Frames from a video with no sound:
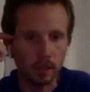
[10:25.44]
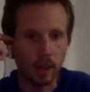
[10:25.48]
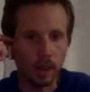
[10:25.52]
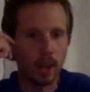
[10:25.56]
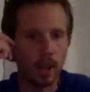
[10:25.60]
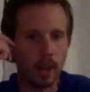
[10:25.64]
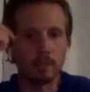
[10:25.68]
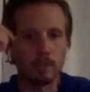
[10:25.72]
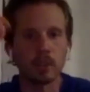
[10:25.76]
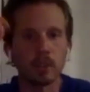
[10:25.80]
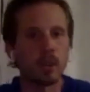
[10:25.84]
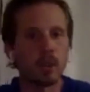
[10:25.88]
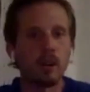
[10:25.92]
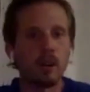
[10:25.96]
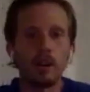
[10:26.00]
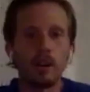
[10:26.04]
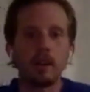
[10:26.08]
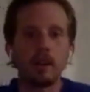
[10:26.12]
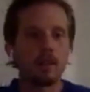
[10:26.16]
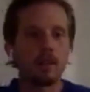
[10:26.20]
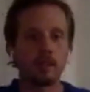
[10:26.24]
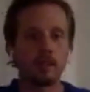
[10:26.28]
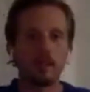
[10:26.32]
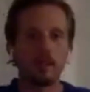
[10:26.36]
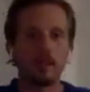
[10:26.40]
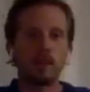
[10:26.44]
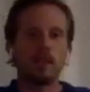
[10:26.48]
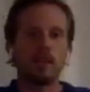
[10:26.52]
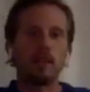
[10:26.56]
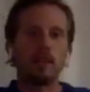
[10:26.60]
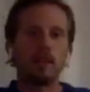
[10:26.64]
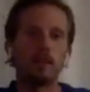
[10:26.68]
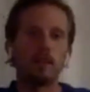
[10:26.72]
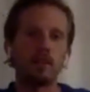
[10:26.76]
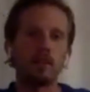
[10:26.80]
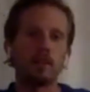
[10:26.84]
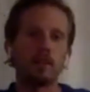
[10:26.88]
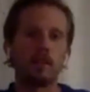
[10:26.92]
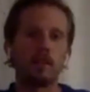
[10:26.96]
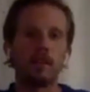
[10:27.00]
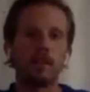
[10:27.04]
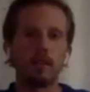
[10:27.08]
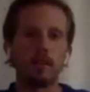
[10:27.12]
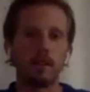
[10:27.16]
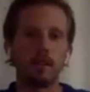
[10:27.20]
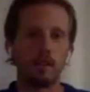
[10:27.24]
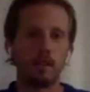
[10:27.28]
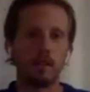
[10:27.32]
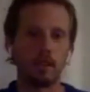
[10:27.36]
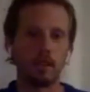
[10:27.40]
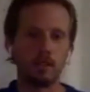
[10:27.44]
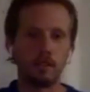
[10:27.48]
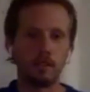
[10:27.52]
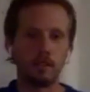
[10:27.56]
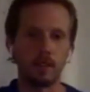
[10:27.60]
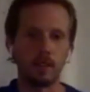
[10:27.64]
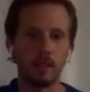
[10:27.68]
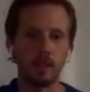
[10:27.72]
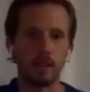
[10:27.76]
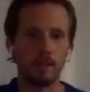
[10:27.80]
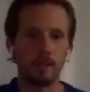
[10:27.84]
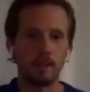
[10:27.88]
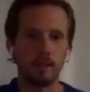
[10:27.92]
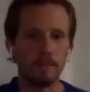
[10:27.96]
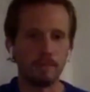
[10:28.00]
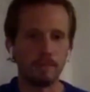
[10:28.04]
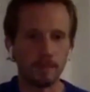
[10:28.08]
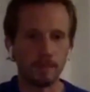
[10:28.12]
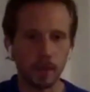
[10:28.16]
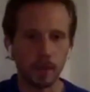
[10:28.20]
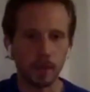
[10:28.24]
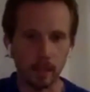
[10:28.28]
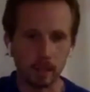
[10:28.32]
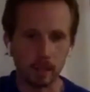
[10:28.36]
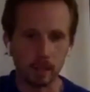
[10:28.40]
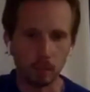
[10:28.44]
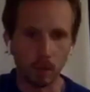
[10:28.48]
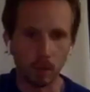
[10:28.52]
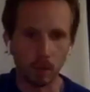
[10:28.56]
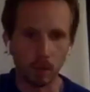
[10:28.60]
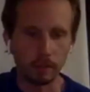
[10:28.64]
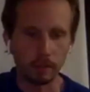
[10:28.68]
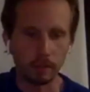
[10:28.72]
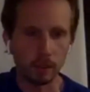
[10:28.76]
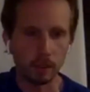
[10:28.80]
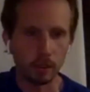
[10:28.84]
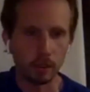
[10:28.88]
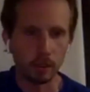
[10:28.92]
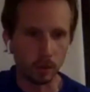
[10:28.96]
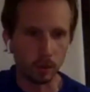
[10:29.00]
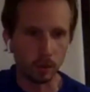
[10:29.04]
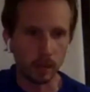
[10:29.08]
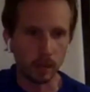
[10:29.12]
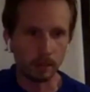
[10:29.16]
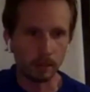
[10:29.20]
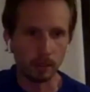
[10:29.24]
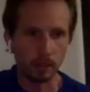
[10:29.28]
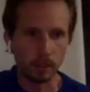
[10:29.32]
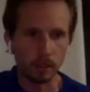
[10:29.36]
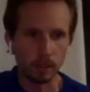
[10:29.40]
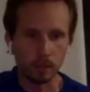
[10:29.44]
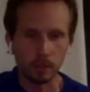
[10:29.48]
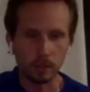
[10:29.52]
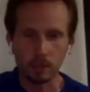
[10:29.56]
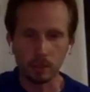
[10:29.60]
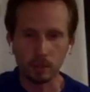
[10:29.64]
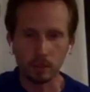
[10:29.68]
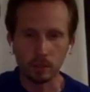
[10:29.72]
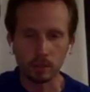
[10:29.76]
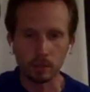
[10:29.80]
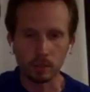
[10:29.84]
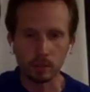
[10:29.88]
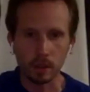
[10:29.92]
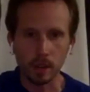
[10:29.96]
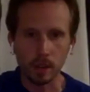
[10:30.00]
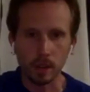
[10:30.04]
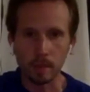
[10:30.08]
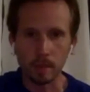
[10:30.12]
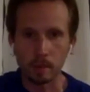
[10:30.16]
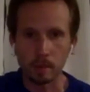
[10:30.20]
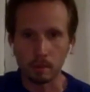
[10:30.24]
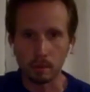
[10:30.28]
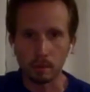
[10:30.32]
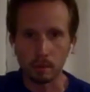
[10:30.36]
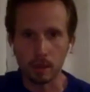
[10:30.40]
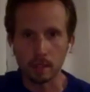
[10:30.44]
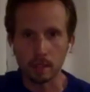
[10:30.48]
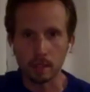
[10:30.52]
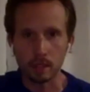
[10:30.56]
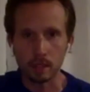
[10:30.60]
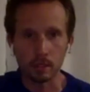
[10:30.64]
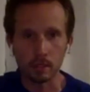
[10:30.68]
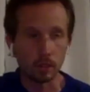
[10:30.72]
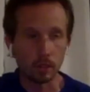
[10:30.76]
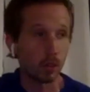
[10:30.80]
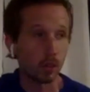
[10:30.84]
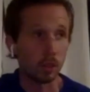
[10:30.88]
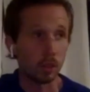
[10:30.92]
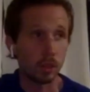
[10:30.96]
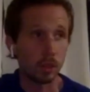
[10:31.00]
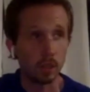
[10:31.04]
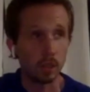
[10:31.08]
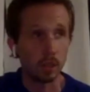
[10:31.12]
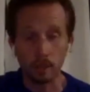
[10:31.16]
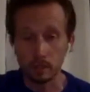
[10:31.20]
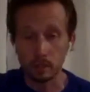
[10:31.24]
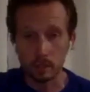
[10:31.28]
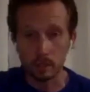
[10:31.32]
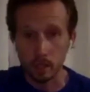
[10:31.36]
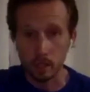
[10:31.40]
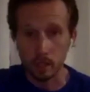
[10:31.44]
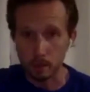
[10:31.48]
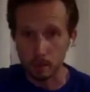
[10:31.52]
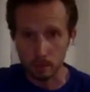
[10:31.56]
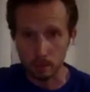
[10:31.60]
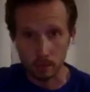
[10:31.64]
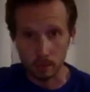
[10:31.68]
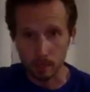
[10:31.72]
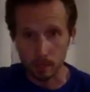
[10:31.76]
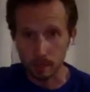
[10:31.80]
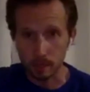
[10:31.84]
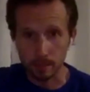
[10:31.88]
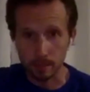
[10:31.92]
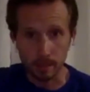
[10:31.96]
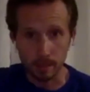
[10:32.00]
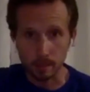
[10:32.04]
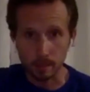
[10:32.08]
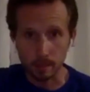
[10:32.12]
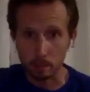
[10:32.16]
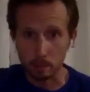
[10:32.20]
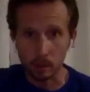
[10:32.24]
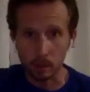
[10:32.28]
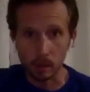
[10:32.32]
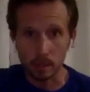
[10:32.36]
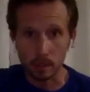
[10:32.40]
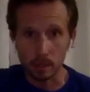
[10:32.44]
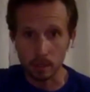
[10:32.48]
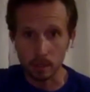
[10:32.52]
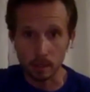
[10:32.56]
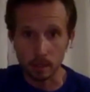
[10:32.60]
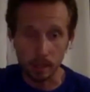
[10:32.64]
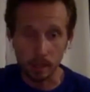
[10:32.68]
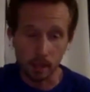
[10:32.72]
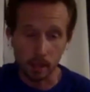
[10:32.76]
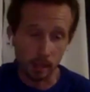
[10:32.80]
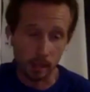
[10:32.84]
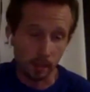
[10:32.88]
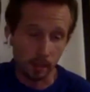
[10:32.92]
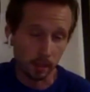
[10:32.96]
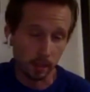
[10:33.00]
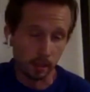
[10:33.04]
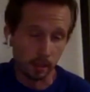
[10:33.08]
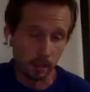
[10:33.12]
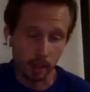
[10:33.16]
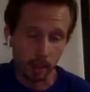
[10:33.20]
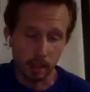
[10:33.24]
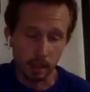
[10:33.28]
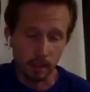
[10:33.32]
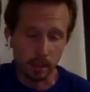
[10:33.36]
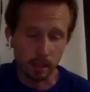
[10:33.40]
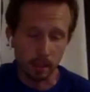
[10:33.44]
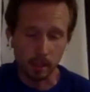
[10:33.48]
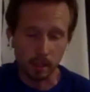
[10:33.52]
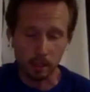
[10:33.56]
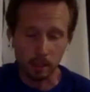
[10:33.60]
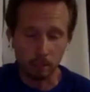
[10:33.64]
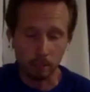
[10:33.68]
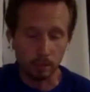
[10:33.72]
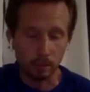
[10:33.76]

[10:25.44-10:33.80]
I'm sorry. Here you go. Whatever you start naming prices, or the other teams will dictate the price. And I think he'll